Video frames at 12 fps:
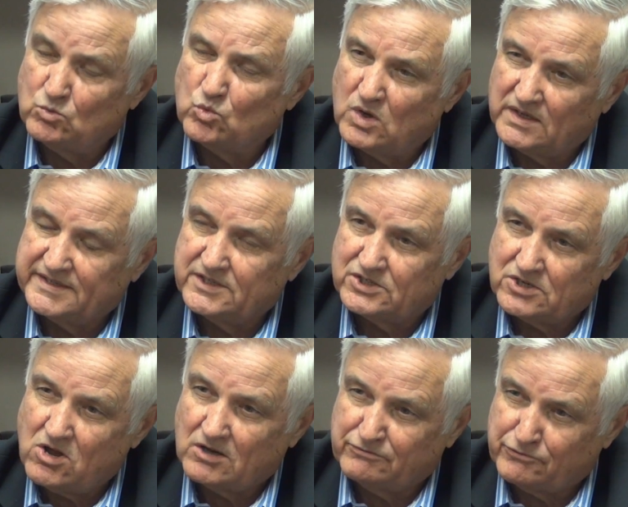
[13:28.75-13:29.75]
be willing to
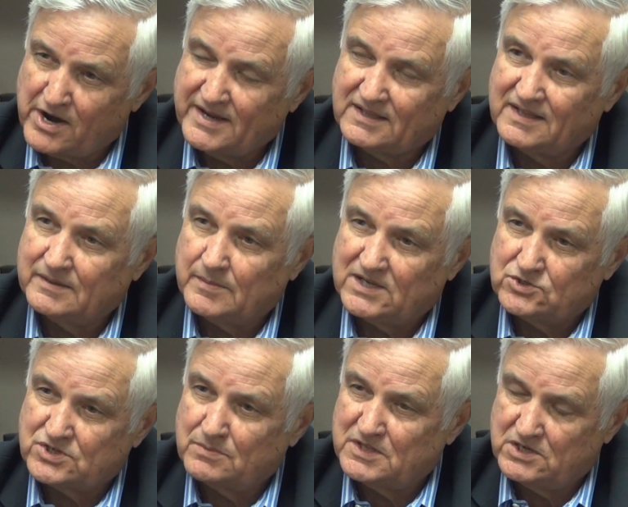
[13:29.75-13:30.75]
talk frankly
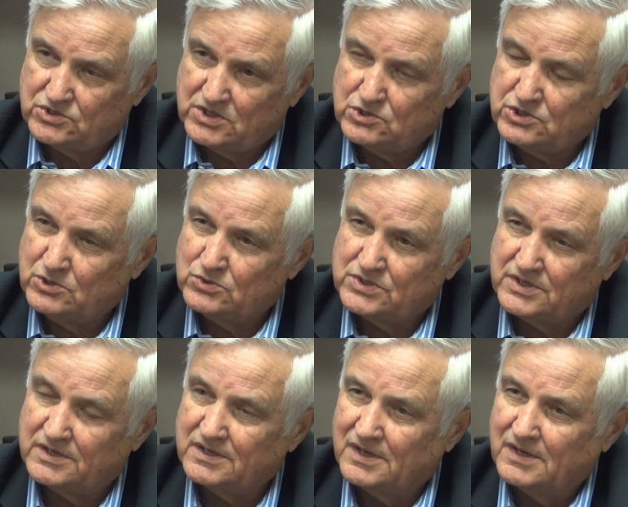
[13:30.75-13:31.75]
about some of these issues
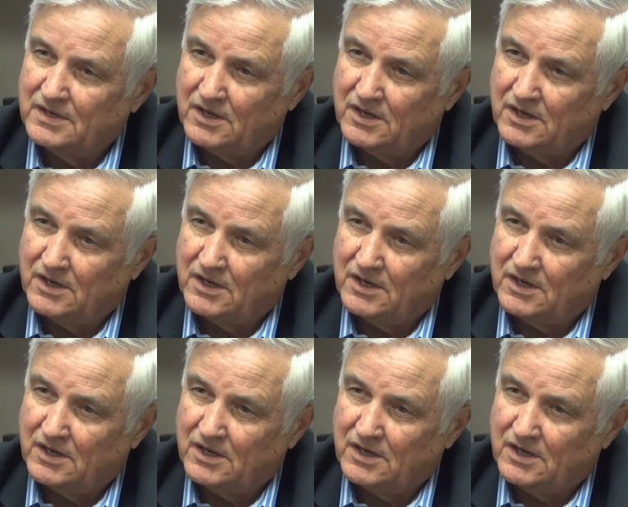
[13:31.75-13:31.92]
that